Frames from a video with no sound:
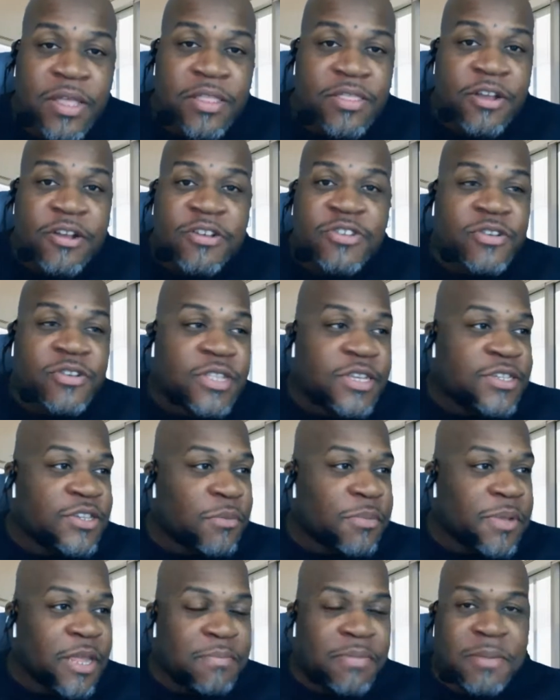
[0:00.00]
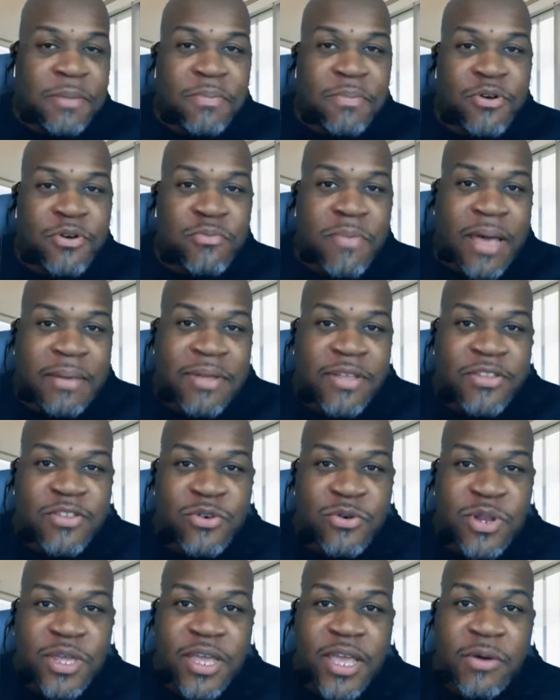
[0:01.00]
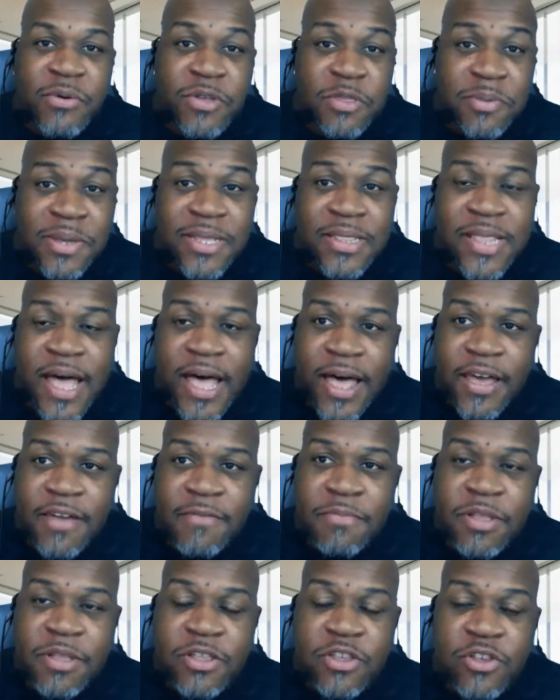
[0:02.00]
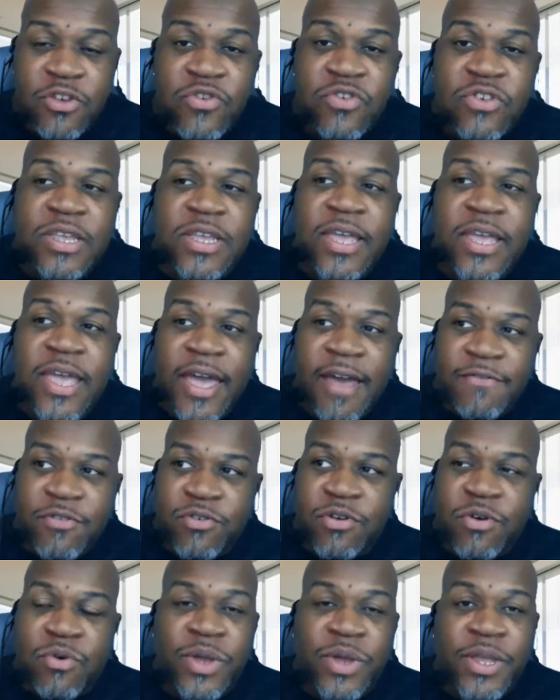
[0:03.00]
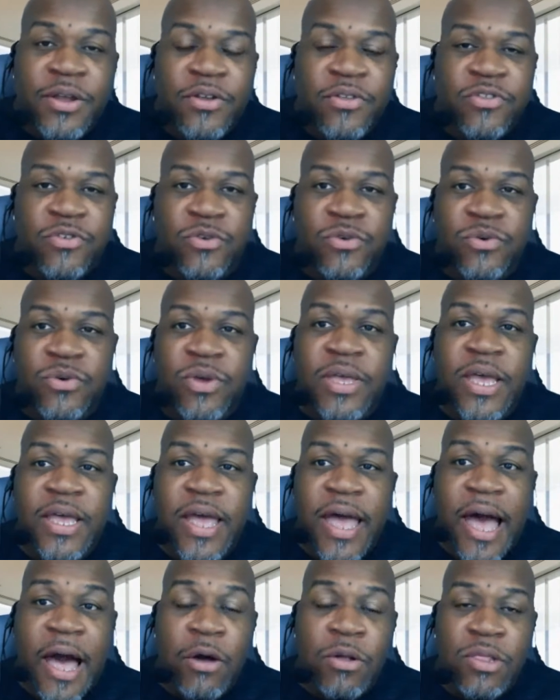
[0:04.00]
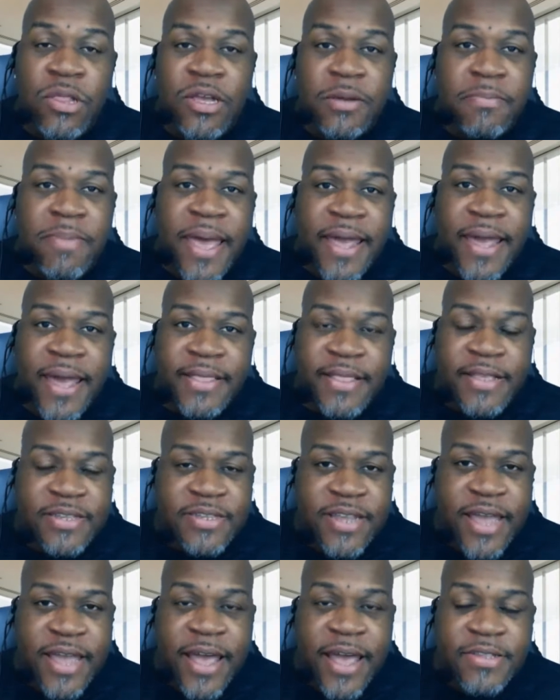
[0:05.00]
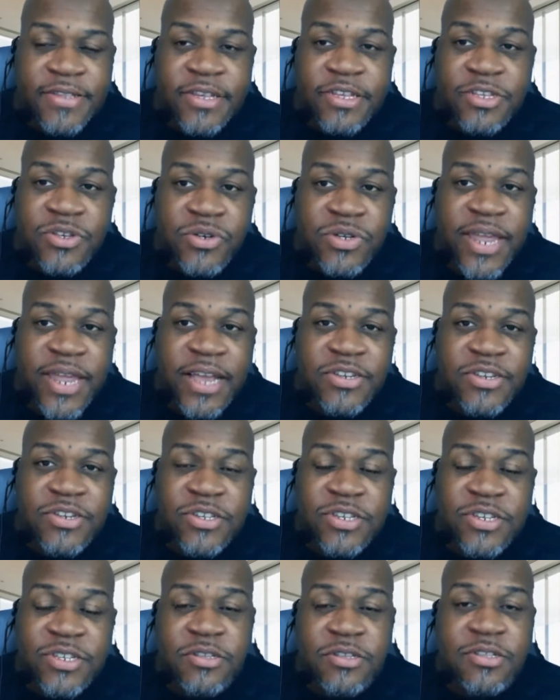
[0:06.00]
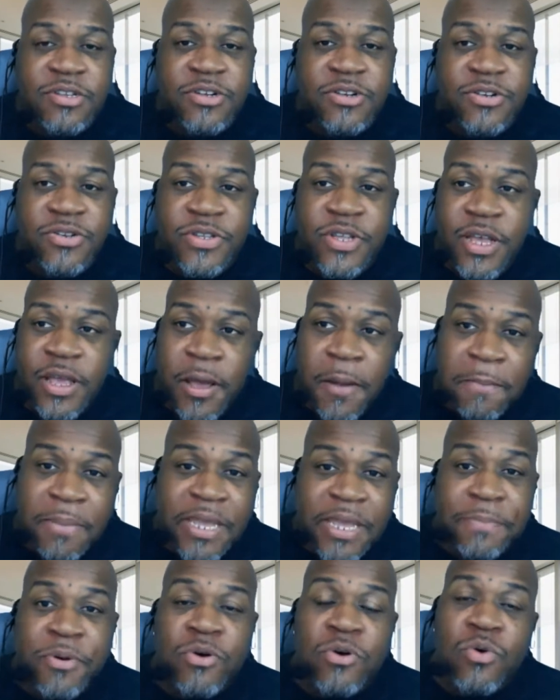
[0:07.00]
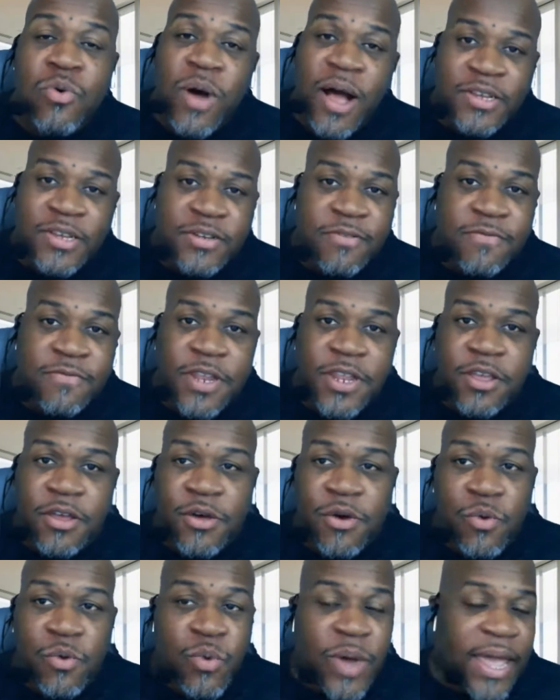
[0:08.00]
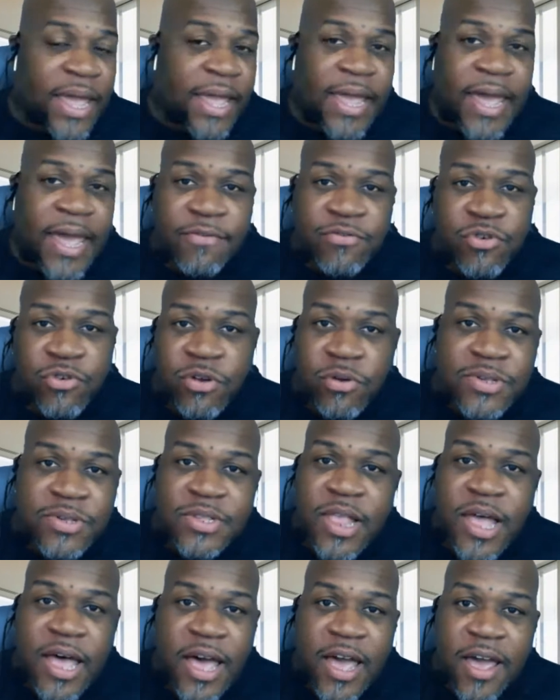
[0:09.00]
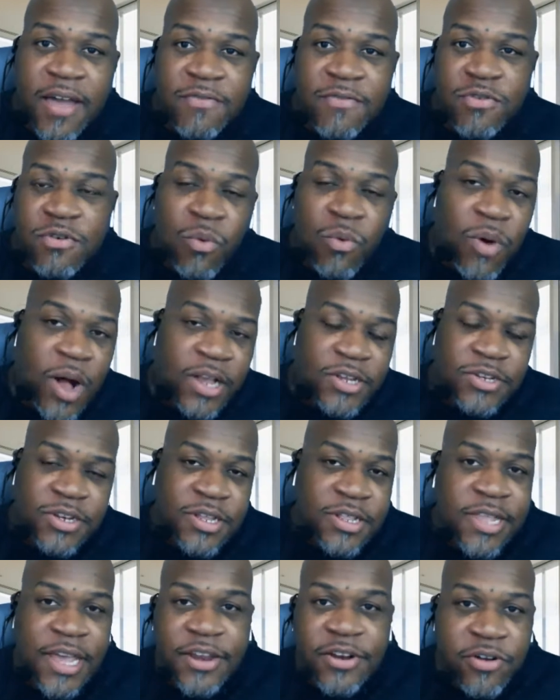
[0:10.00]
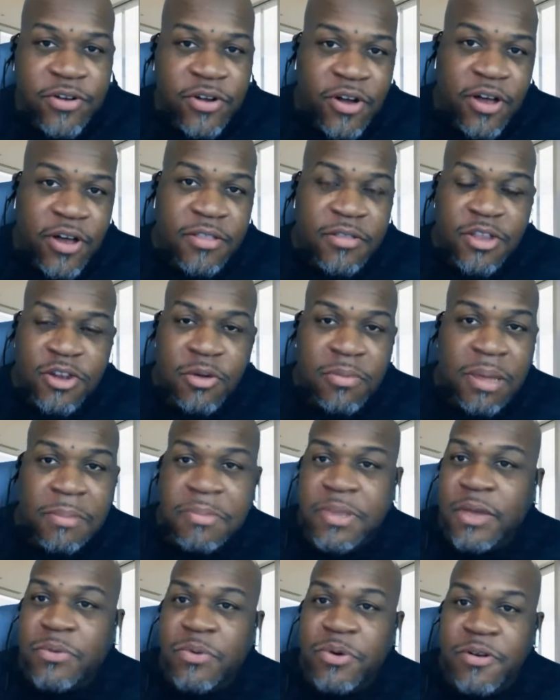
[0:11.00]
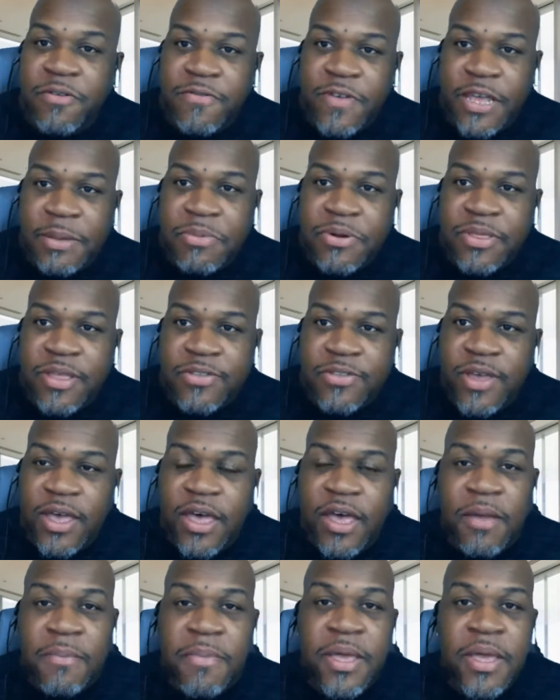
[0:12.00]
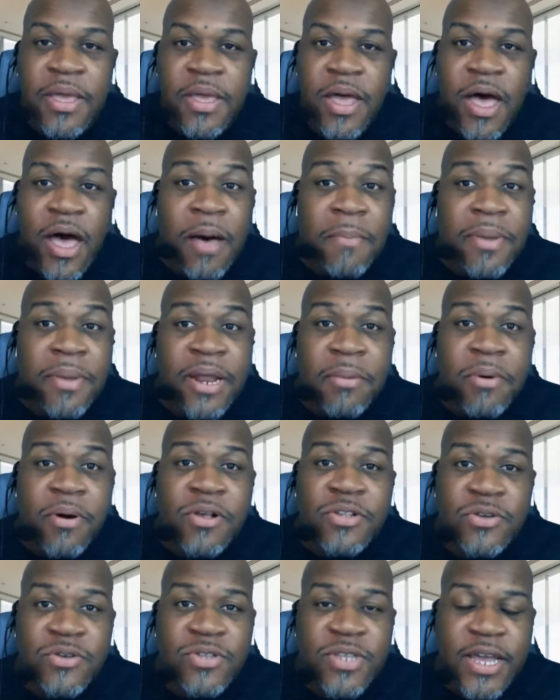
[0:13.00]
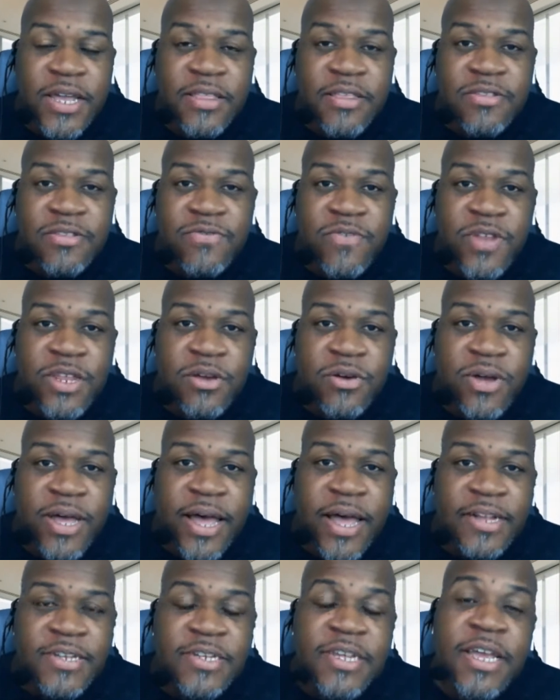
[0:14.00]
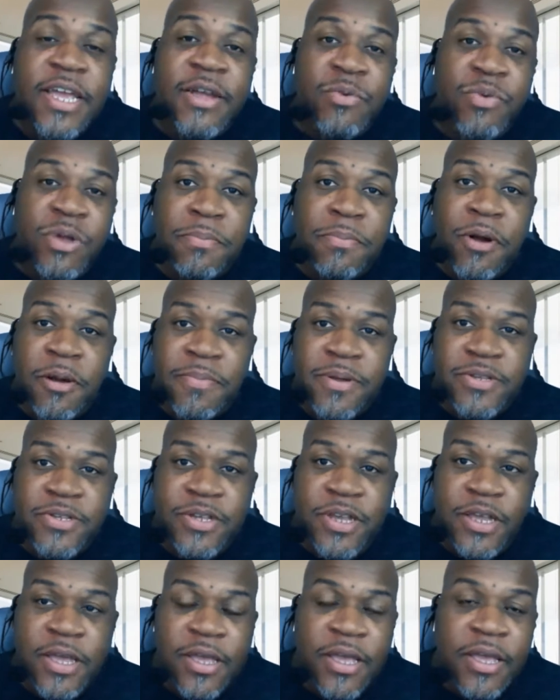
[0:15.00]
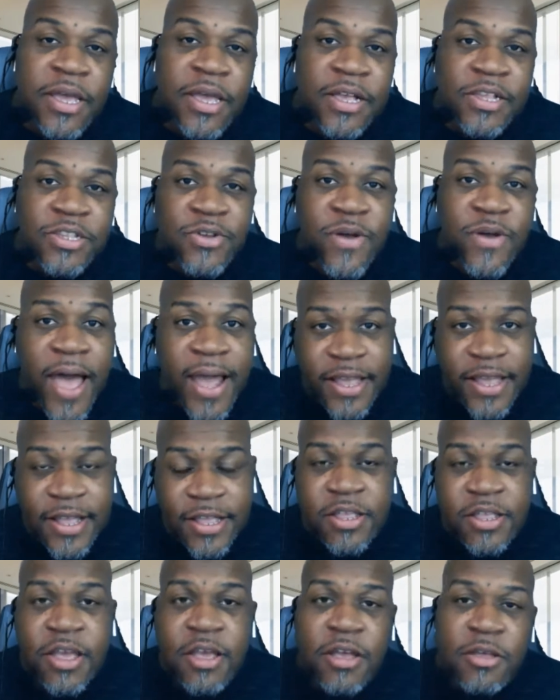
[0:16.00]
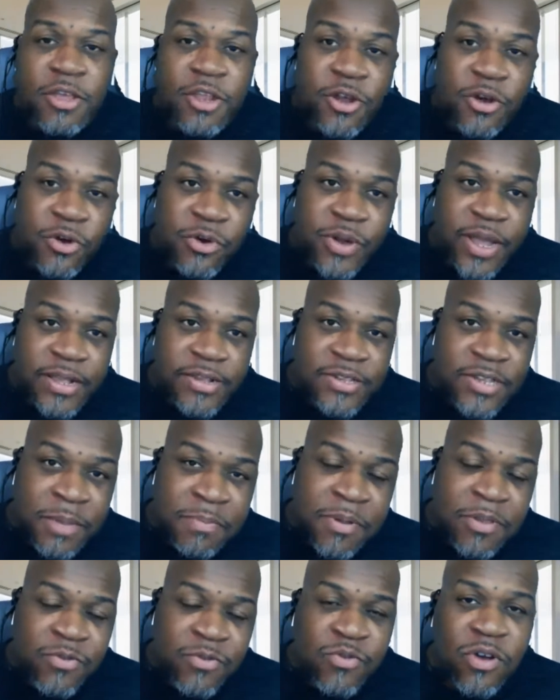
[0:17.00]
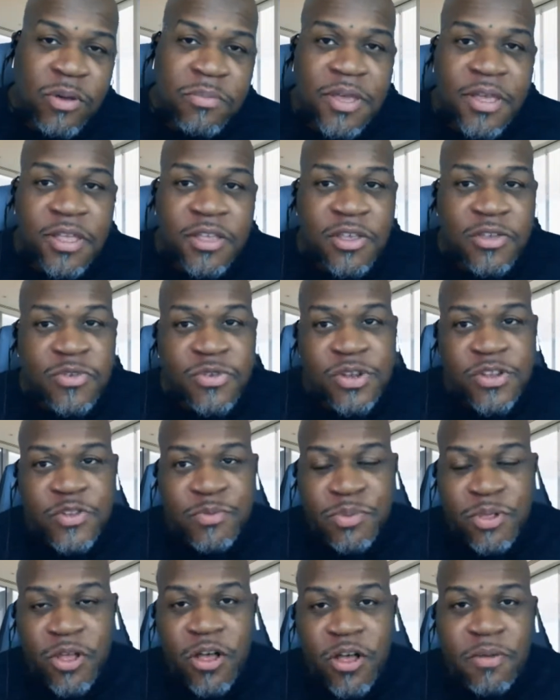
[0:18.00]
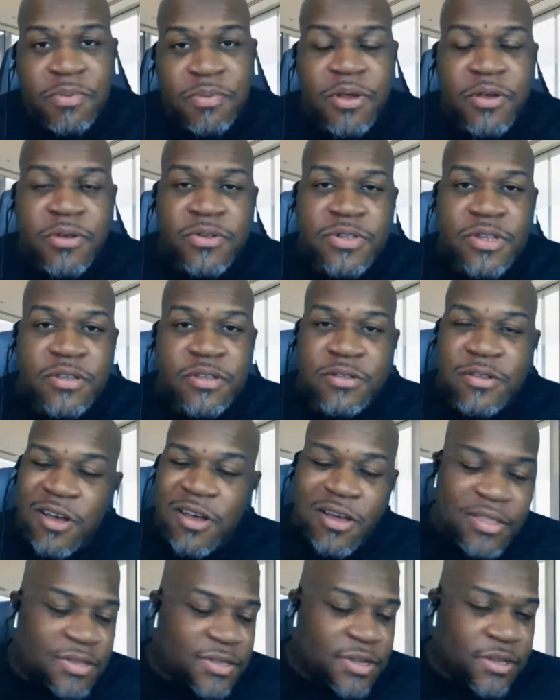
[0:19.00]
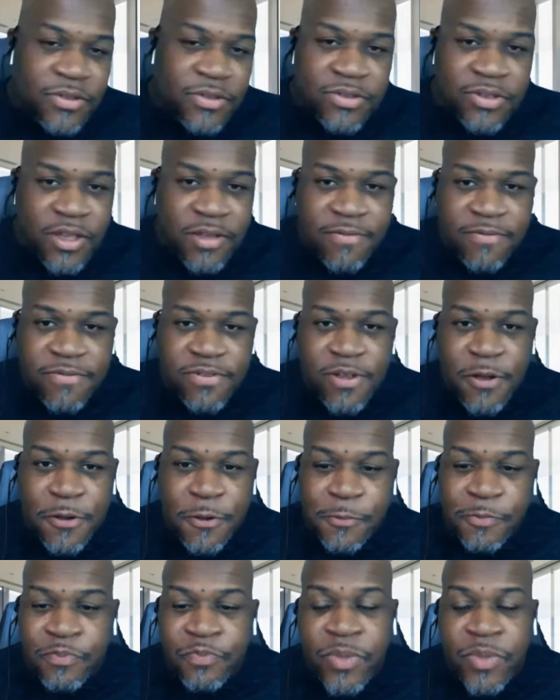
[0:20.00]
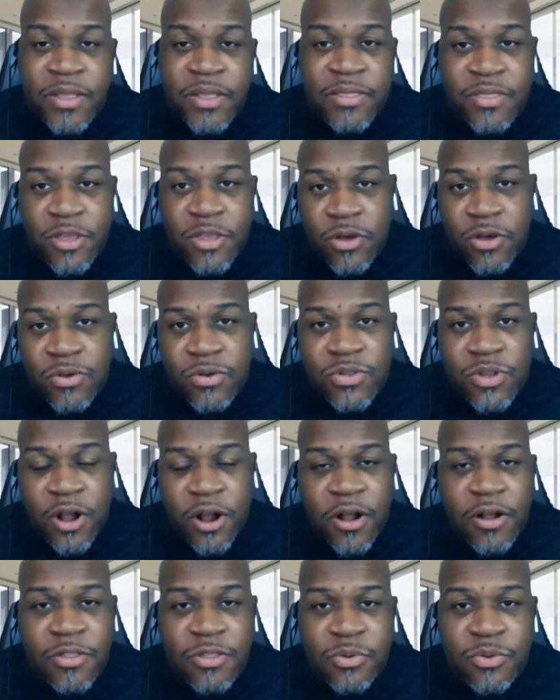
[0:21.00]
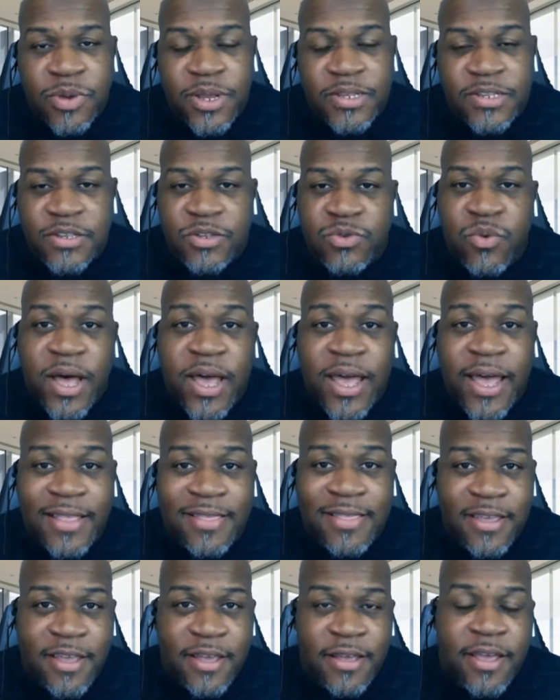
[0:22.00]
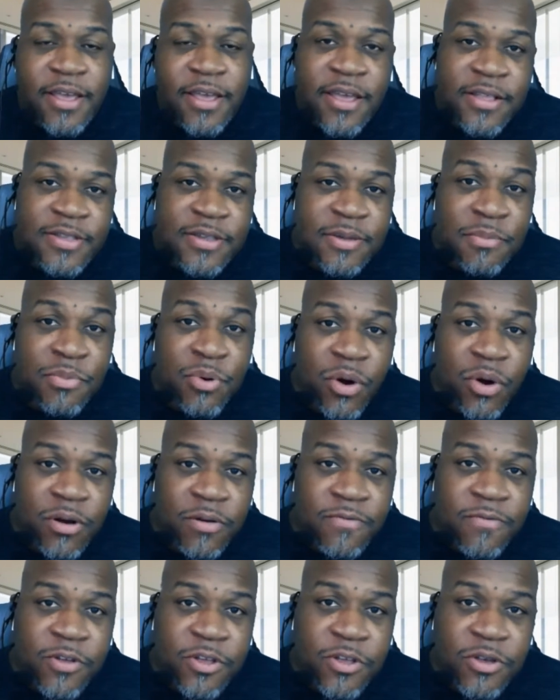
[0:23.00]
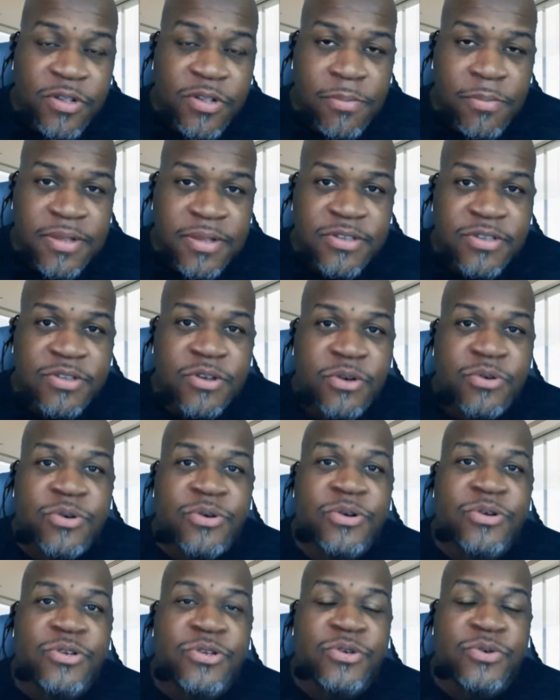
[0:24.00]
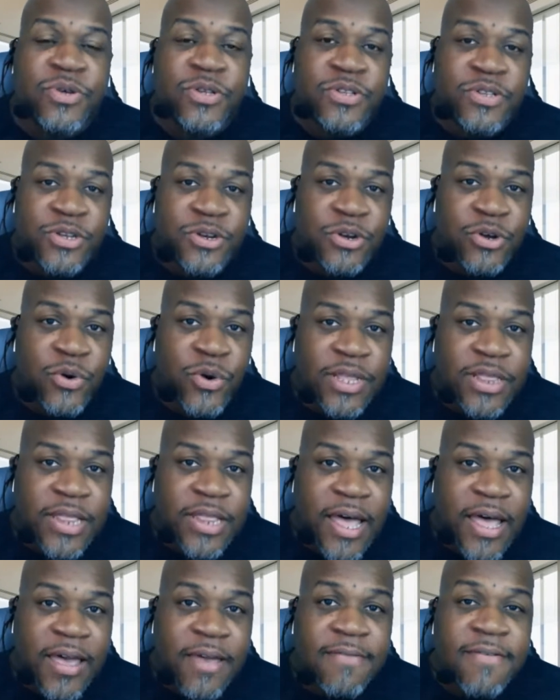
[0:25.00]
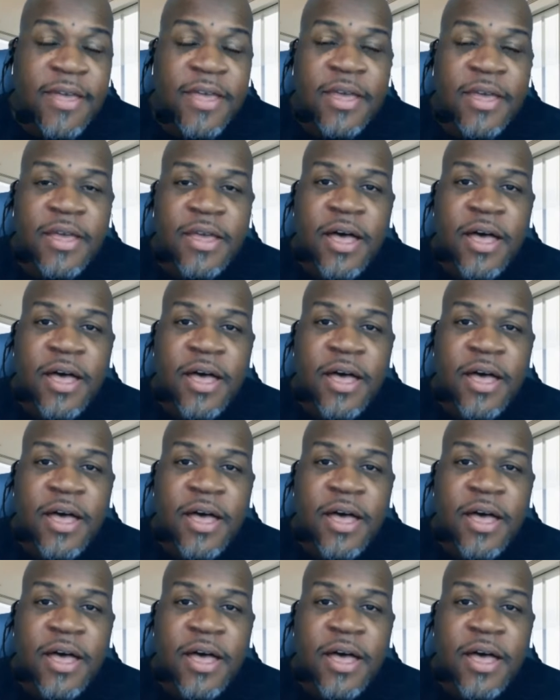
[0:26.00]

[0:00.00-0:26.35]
There's only so many people who might be tuning in with me live, but usually after a week or two, I'll look back at the stats and you can actually see that there's people who watched the video way after it was live, who are watching it later on. Maybe they weren't available at that time. But I'm also taking this video content and repurposing it so I can, create snippets from it and use it as blog posts and all this other stuff. So those are the reasons why I think it's important for you as a business owner to consider going live.